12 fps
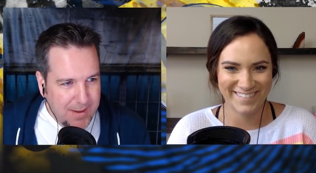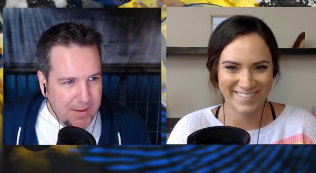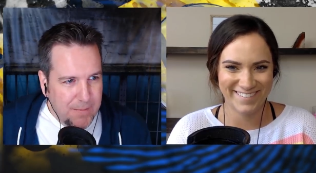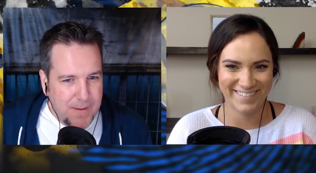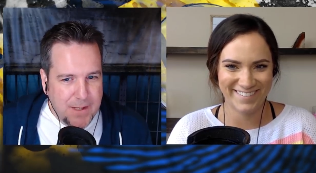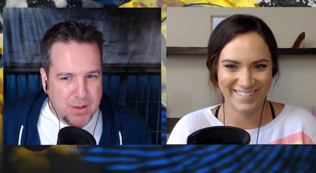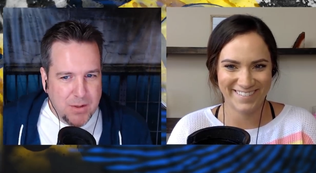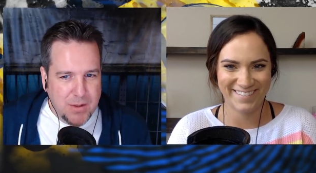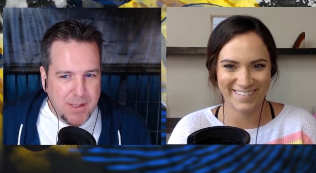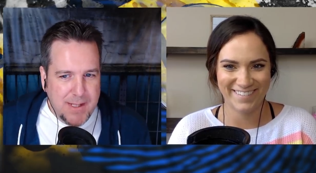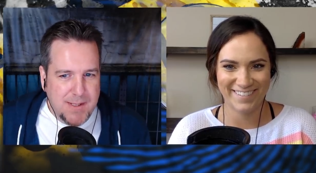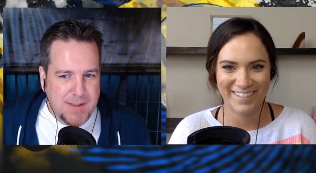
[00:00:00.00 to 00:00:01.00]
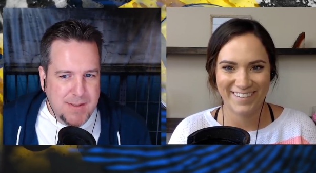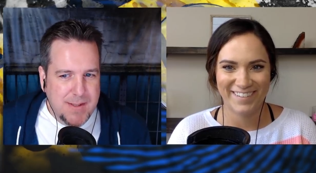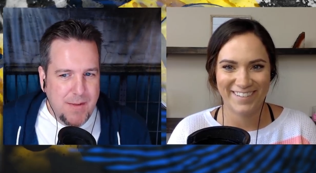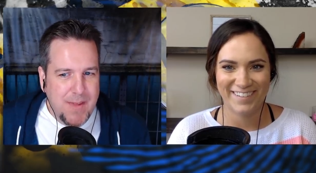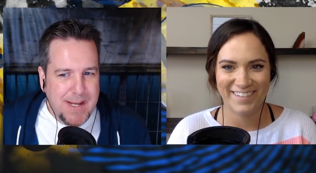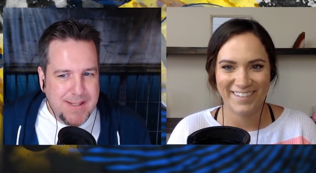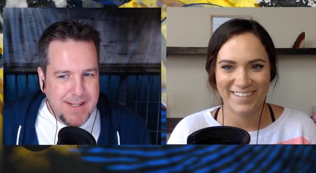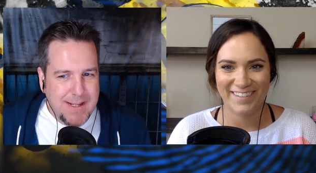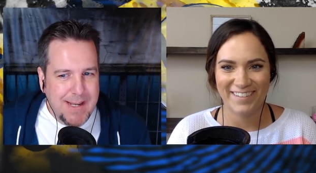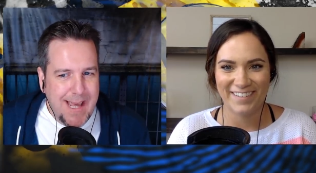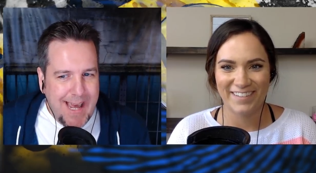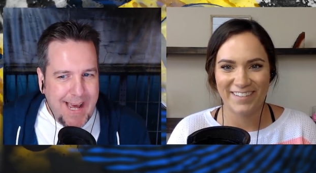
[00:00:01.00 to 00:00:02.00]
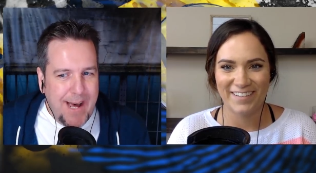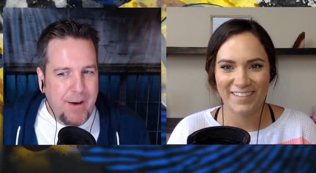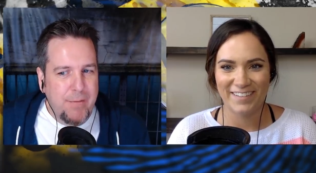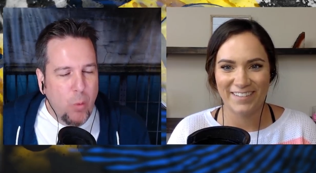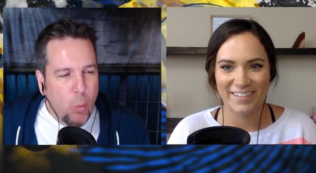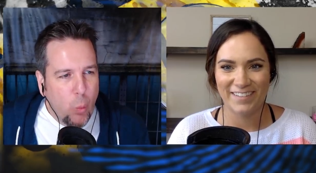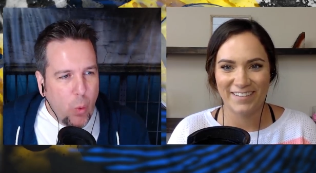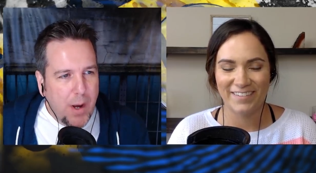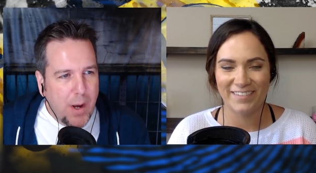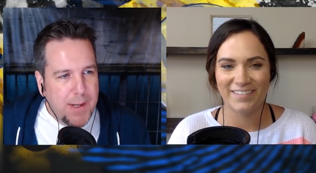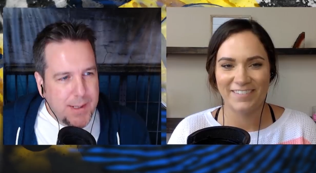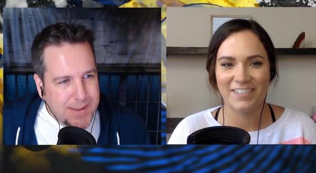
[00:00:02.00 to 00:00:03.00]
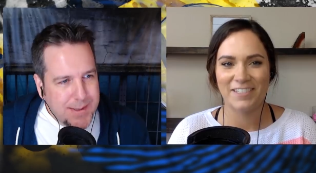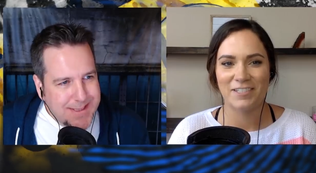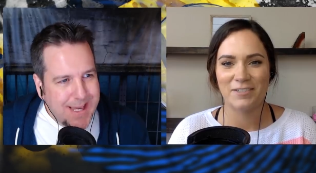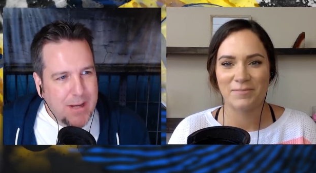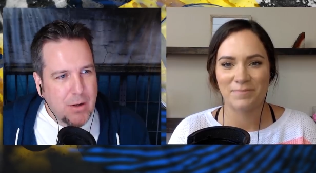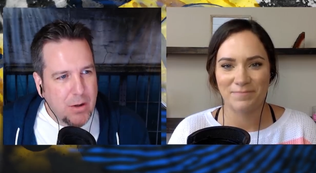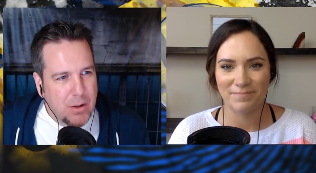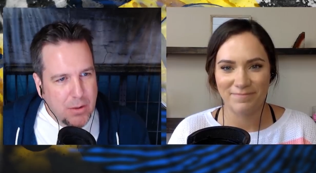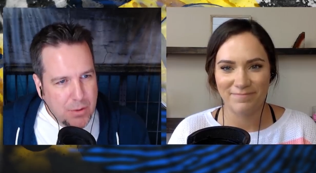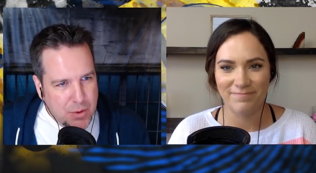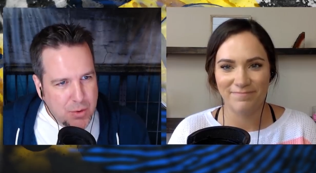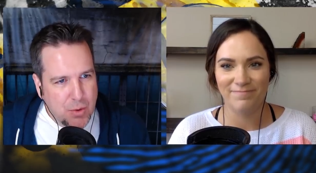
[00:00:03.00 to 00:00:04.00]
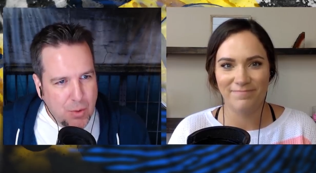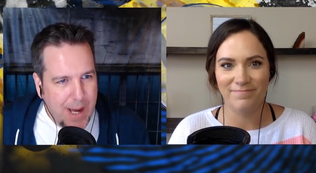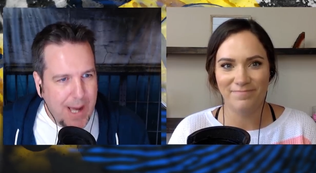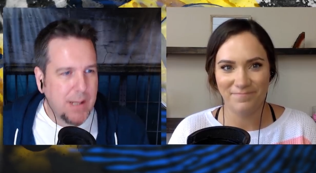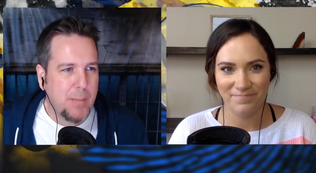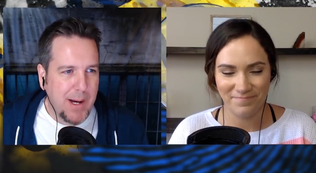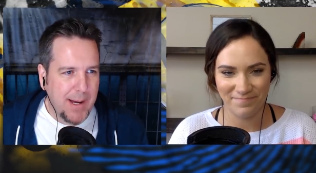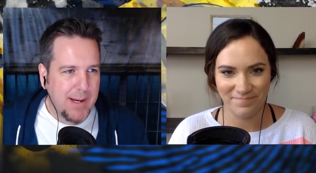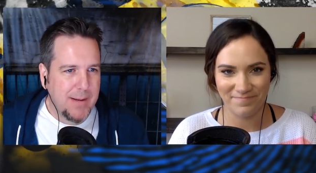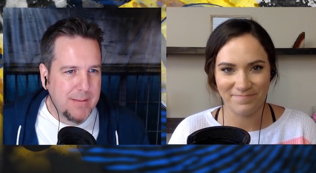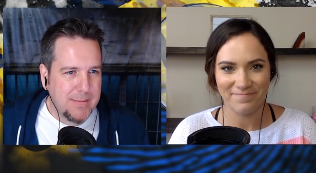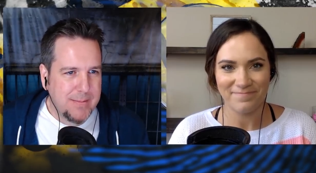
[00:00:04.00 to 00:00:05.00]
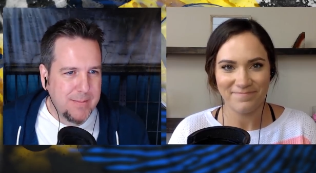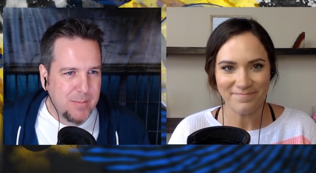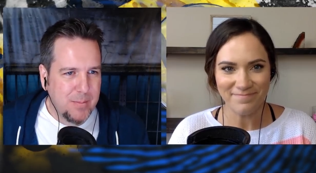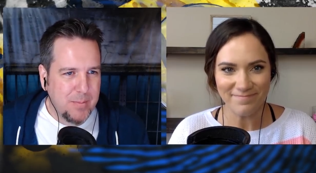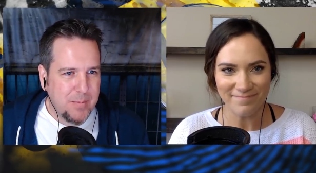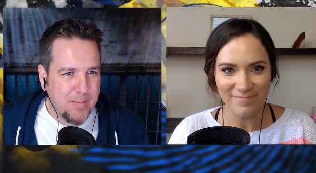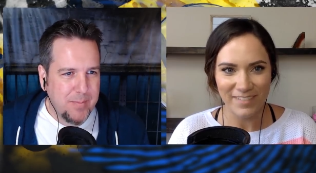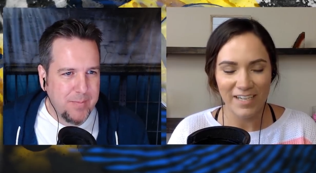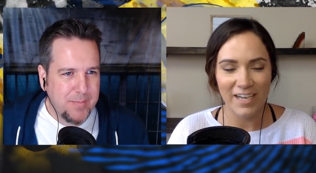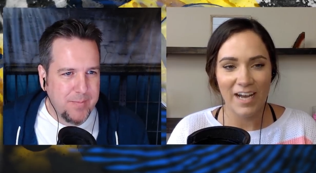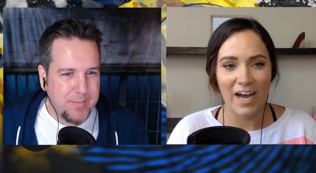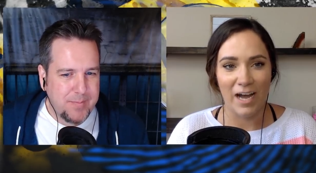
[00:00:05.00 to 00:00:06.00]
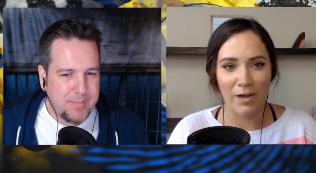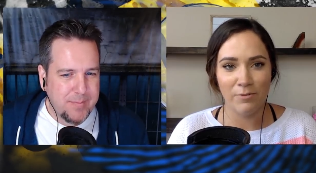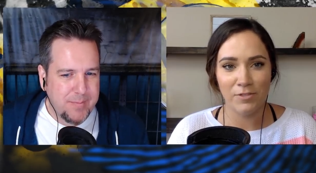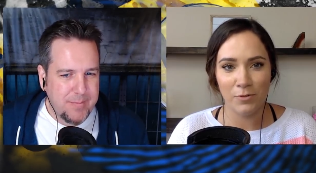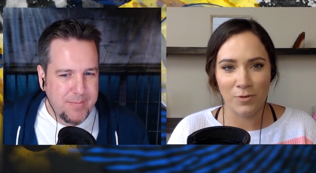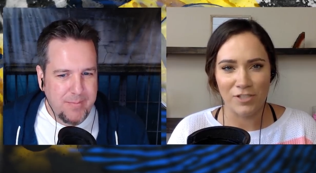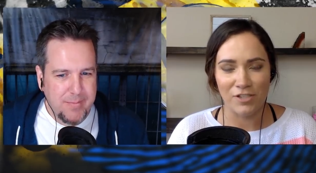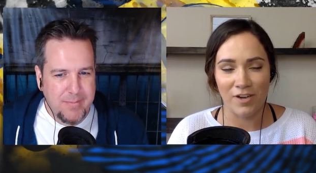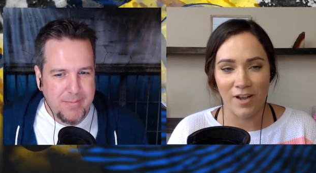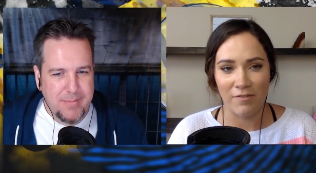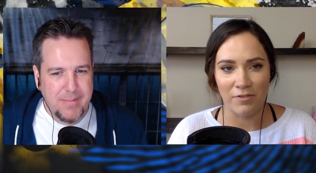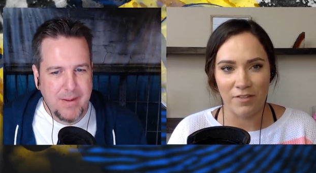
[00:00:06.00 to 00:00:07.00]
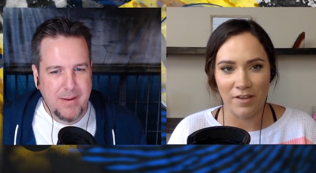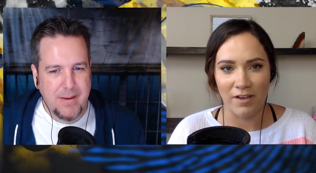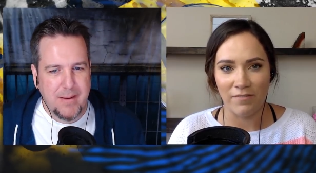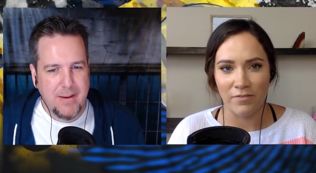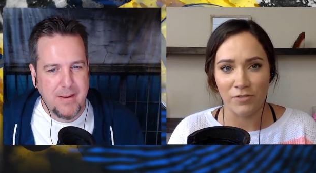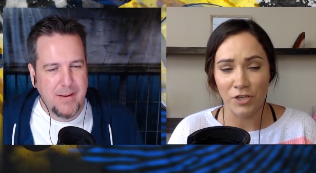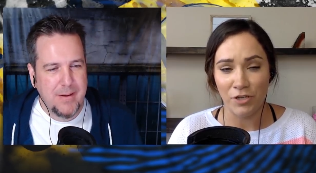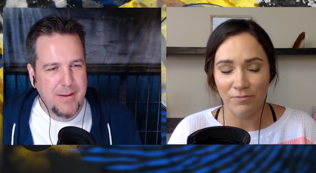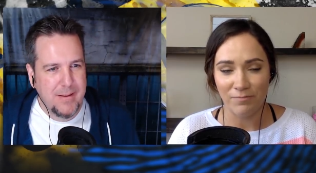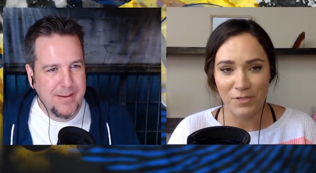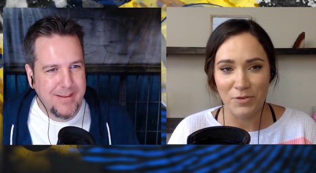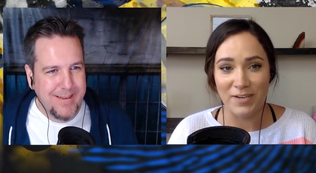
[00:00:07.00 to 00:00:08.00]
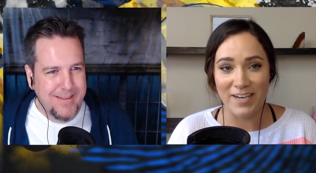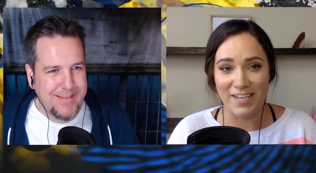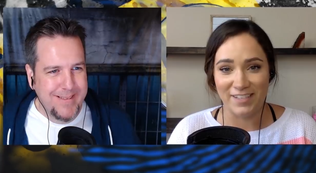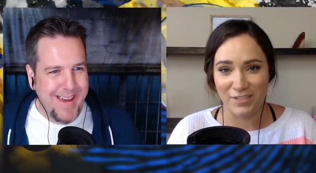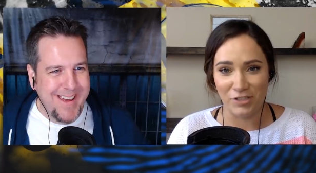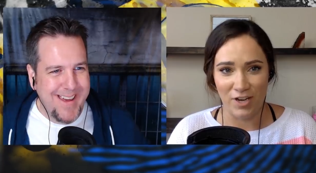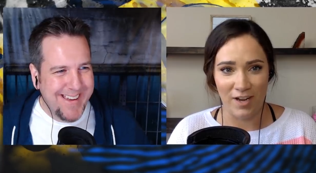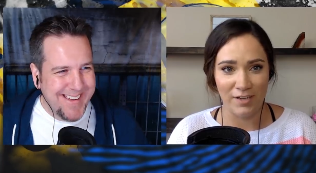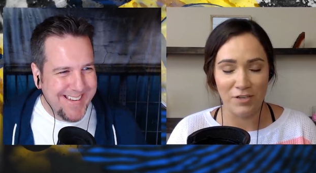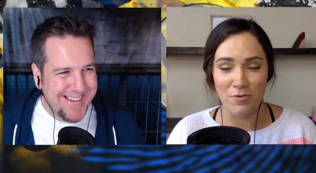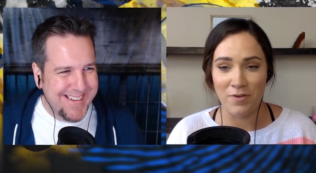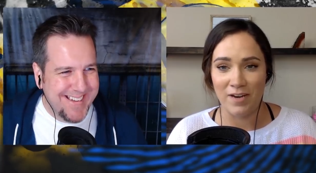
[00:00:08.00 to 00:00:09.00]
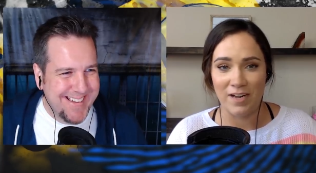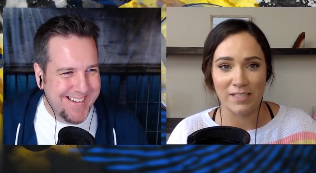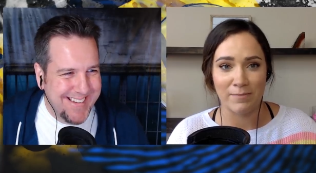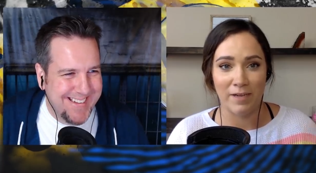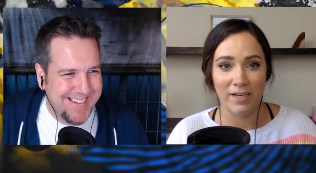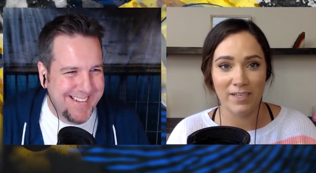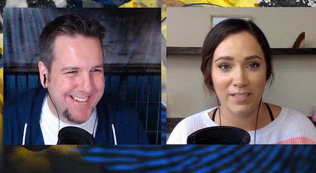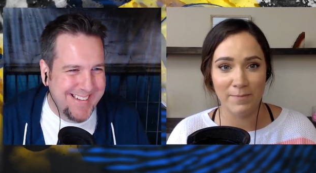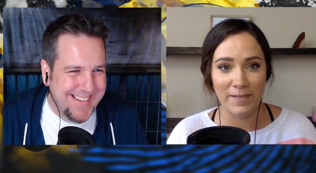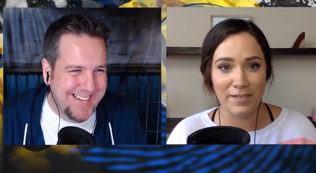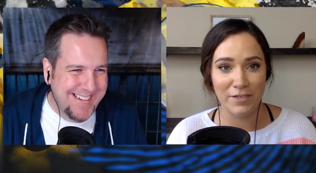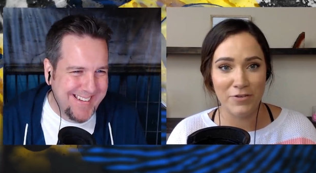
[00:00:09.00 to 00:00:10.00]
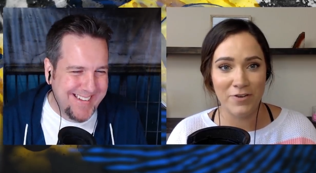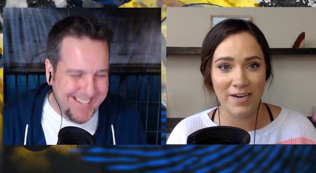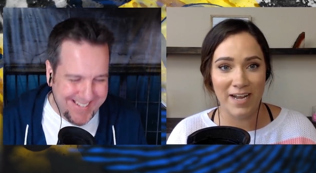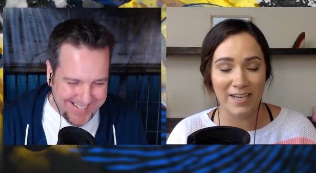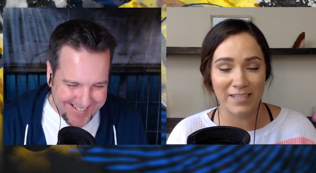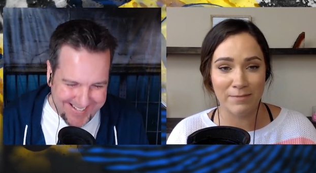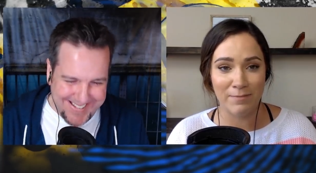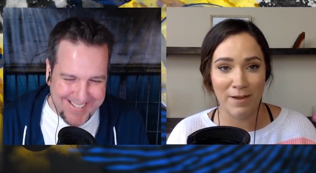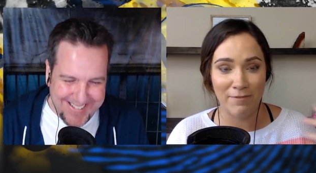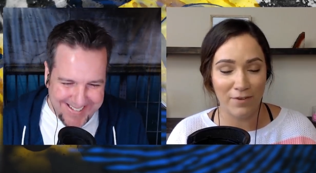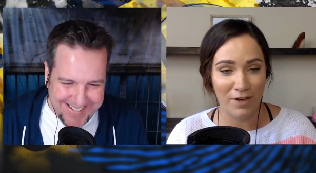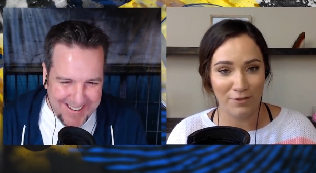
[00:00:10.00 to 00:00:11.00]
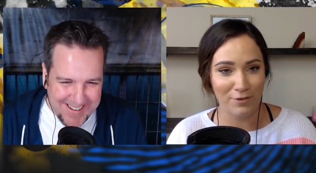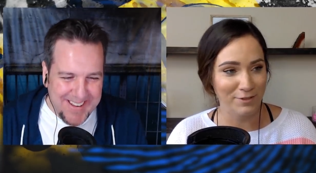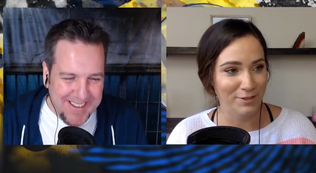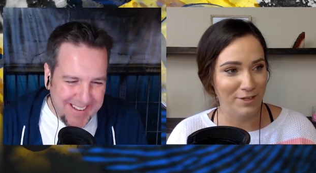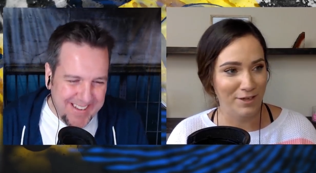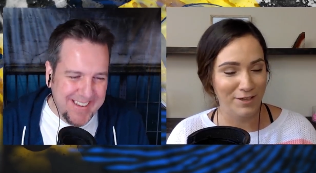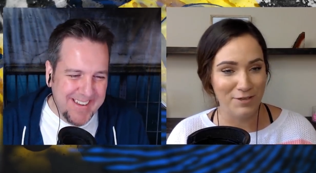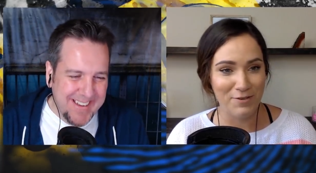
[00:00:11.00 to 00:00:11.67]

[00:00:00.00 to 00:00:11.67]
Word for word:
Speaker 1: featured lists that didn't have one single true alibi.
Speaker 2: I was questioning everything I've ever known. You can ask John, you can ask my husband, you can ask my father in law, you can